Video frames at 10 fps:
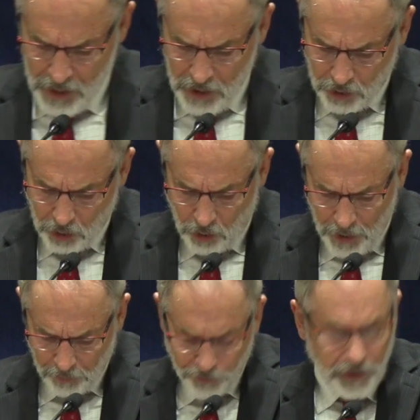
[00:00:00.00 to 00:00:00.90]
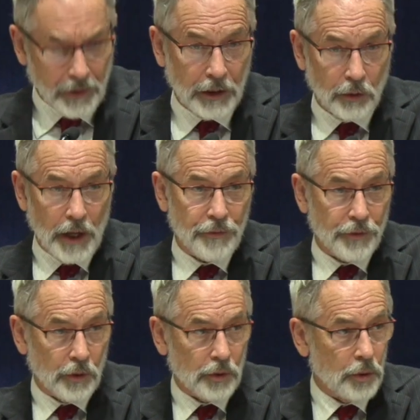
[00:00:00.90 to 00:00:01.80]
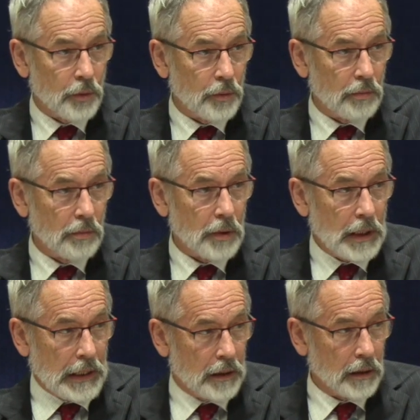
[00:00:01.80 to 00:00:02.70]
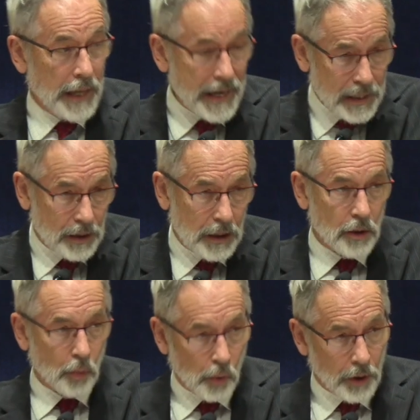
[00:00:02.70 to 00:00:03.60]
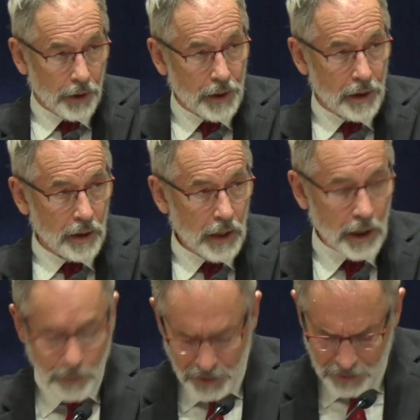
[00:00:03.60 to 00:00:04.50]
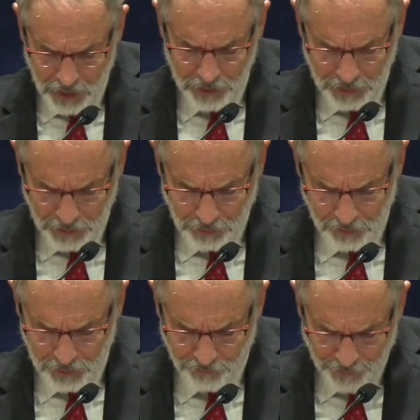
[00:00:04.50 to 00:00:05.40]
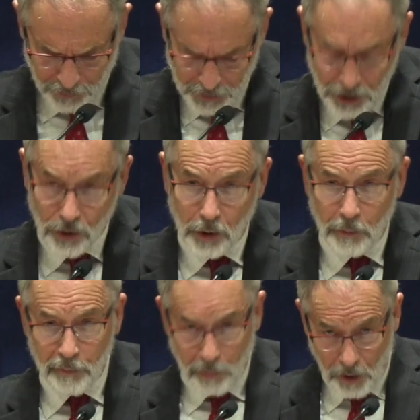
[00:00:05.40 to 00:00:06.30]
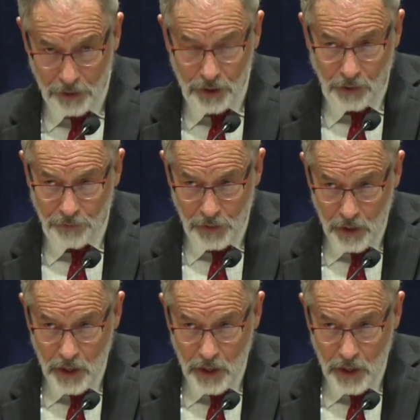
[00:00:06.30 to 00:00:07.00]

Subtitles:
So I'm very grateful to the legacy, the work that has been done here in the foundational parts of